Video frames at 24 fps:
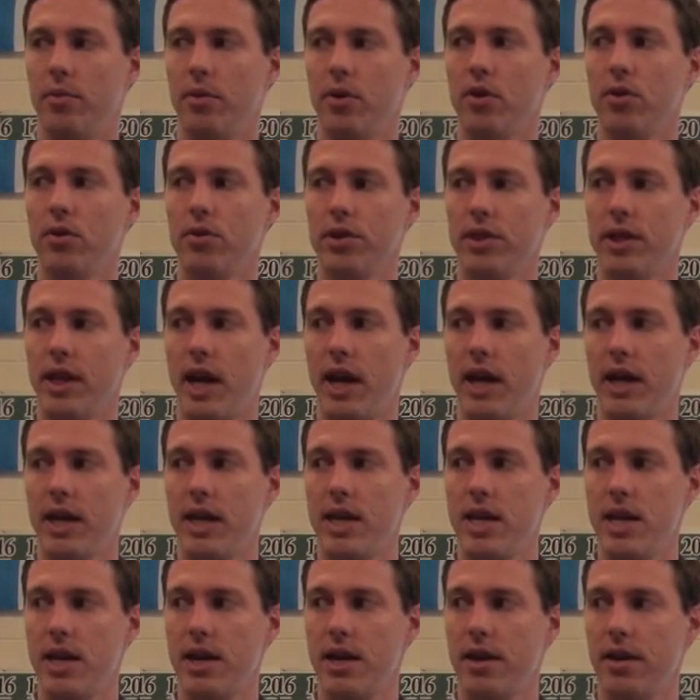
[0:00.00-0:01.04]
Who's not
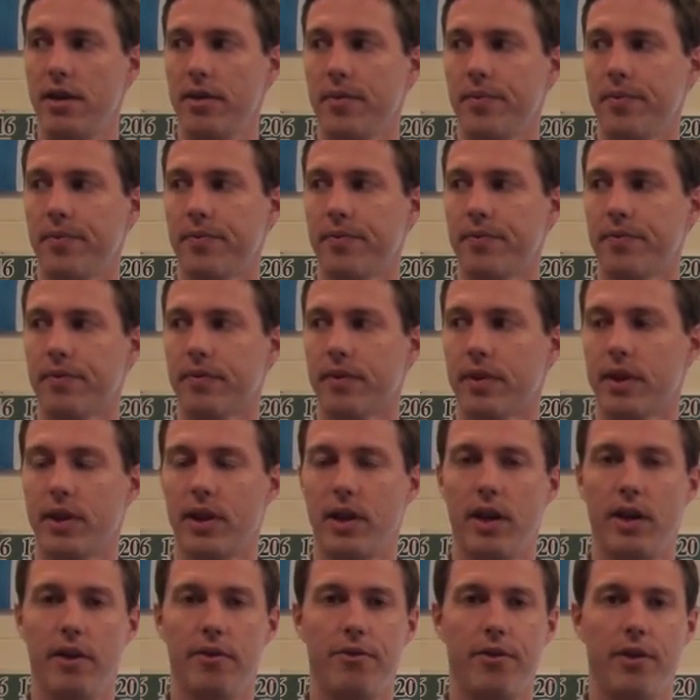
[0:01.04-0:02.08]
here
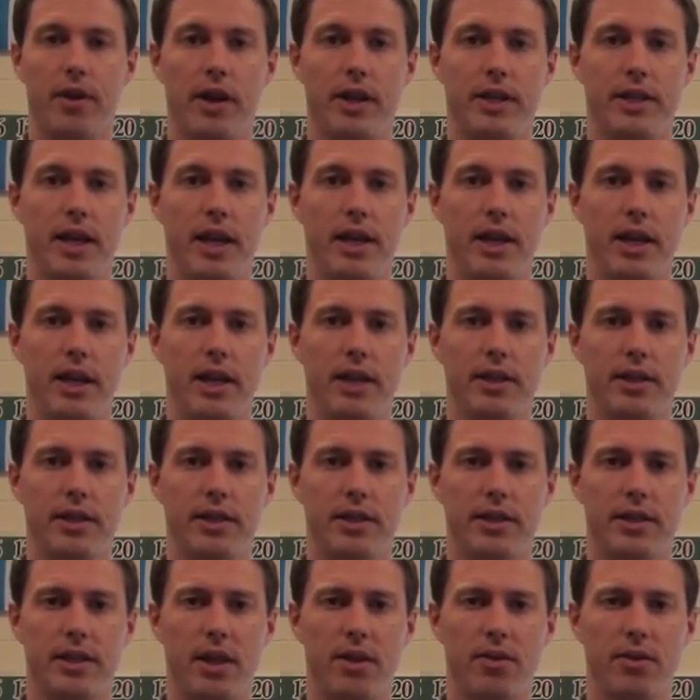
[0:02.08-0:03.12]
for
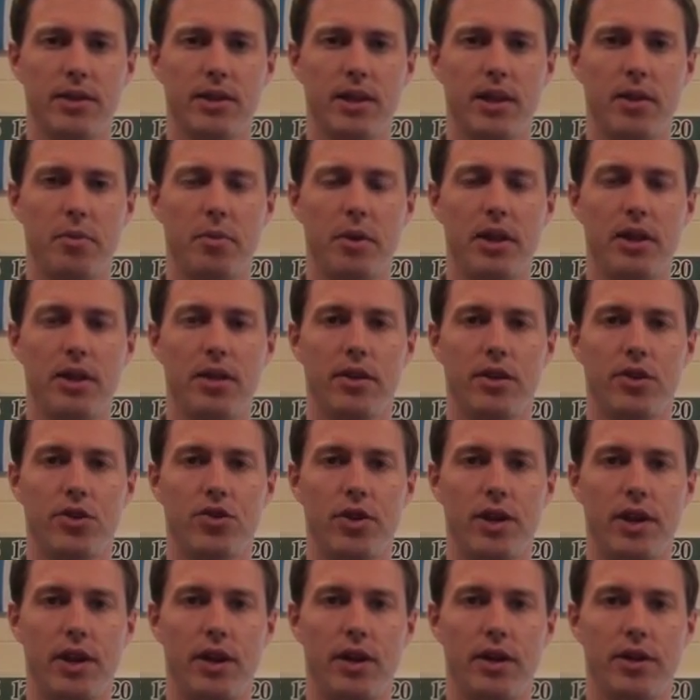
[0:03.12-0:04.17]
attendance? That one's going to be a little
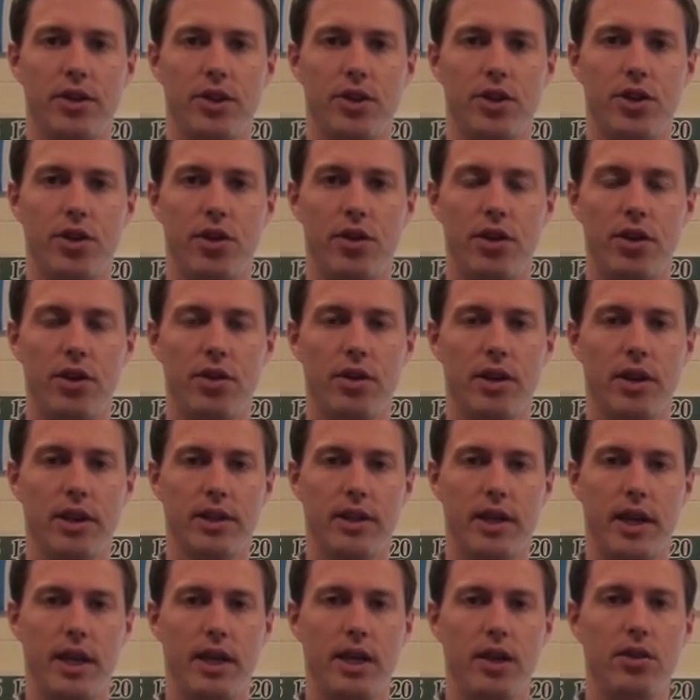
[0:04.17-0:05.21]
trickier to show you because
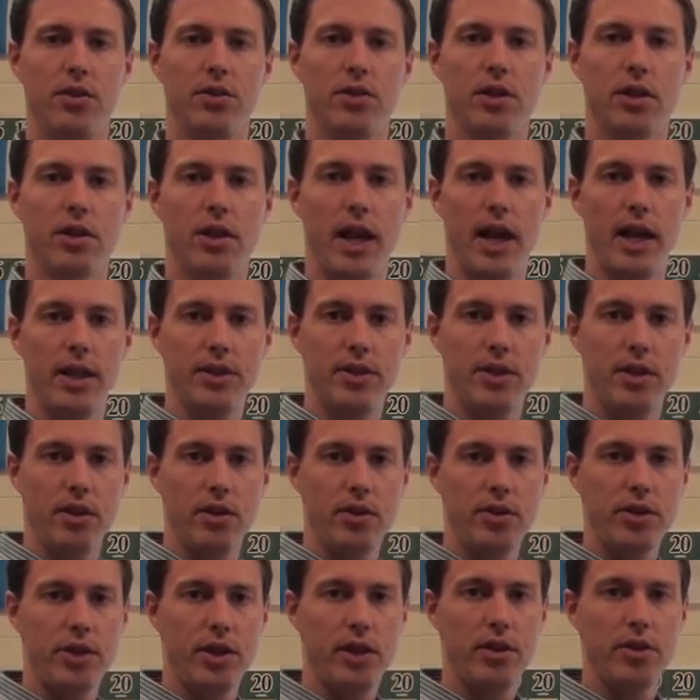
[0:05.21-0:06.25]
I use Class
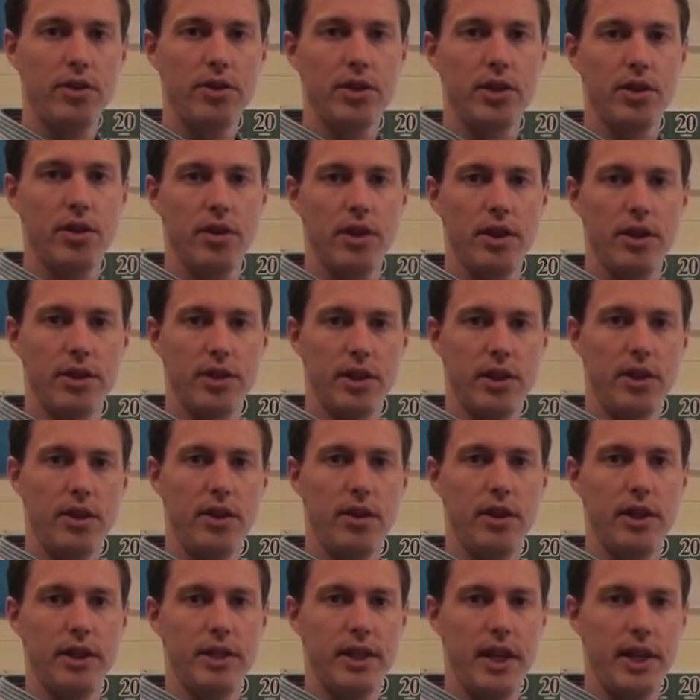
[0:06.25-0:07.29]
Dojo, so there's a
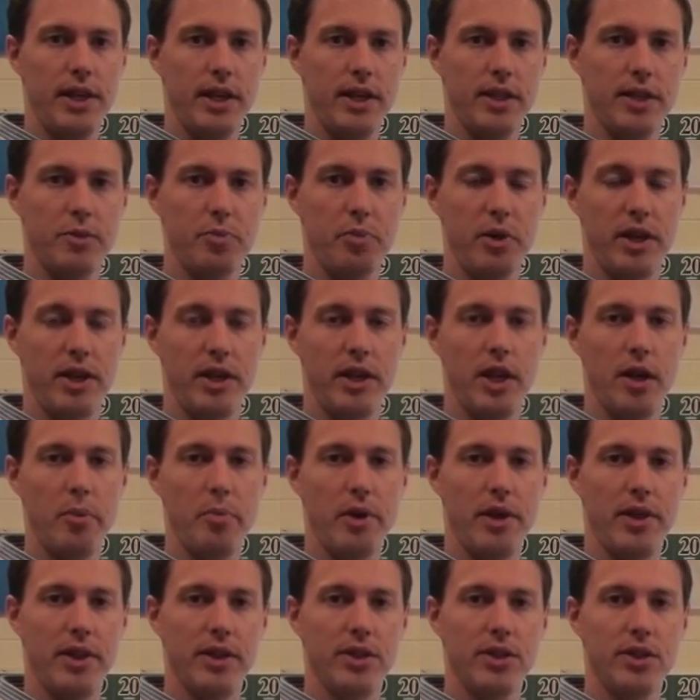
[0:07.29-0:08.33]
little attendance button up
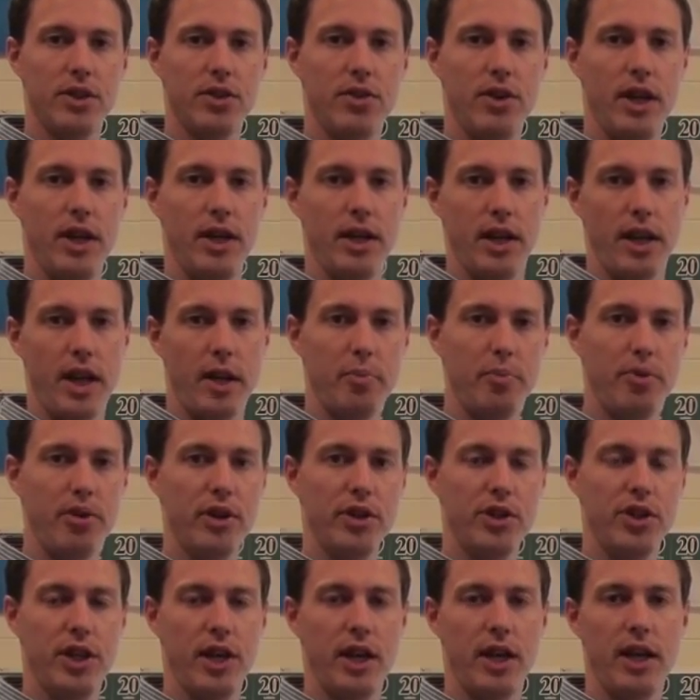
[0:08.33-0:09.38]
on the screen and I
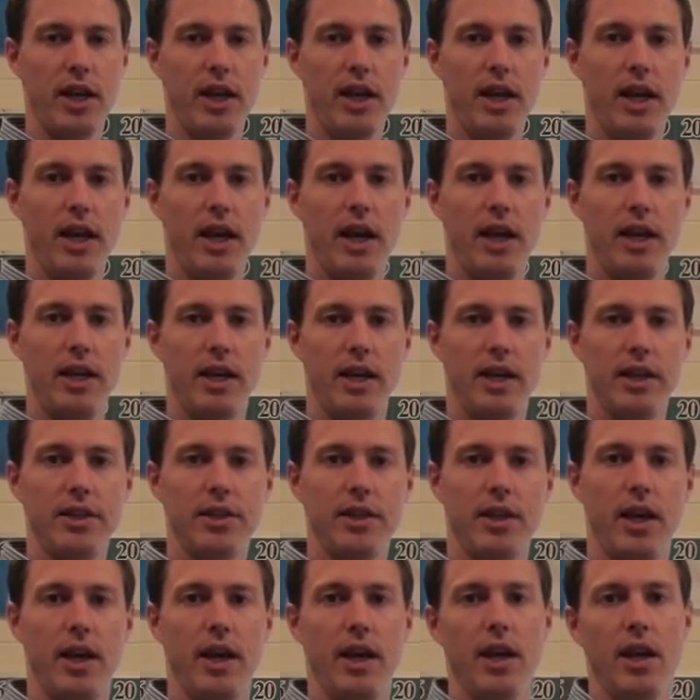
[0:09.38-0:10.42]
push it and I
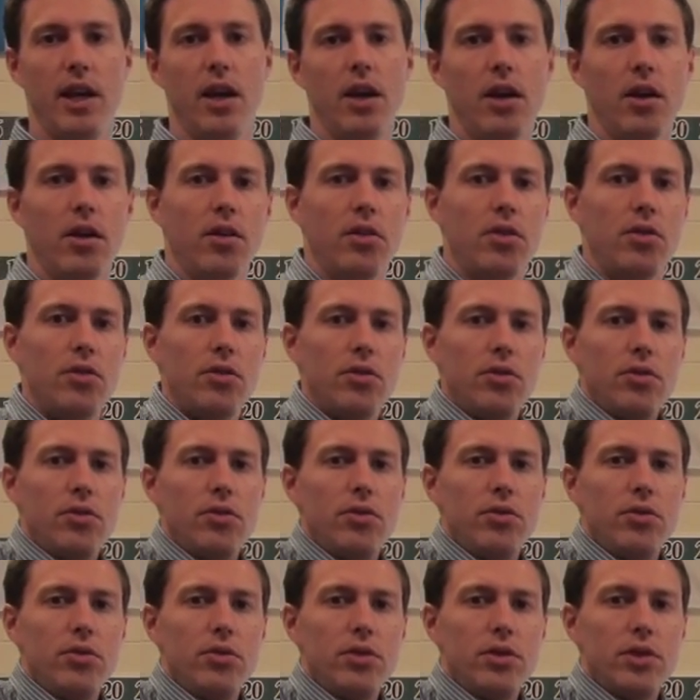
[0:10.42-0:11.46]
say,
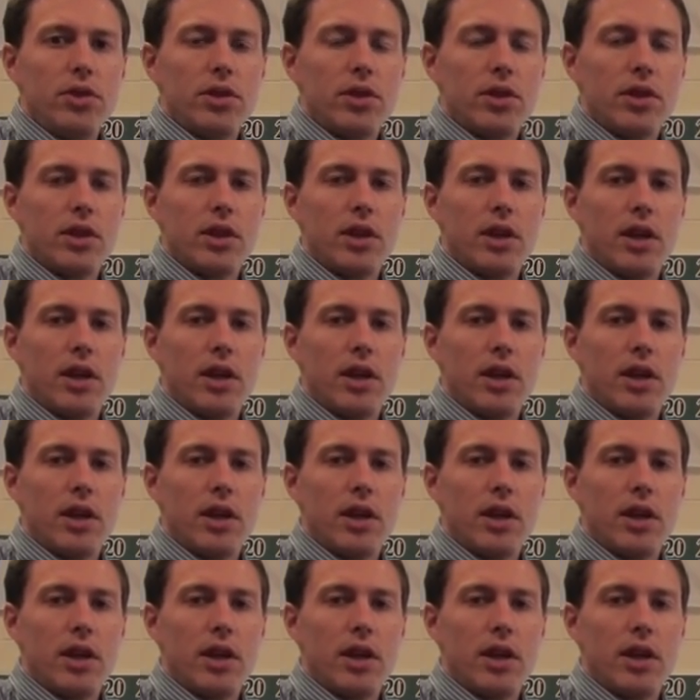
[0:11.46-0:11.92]
who's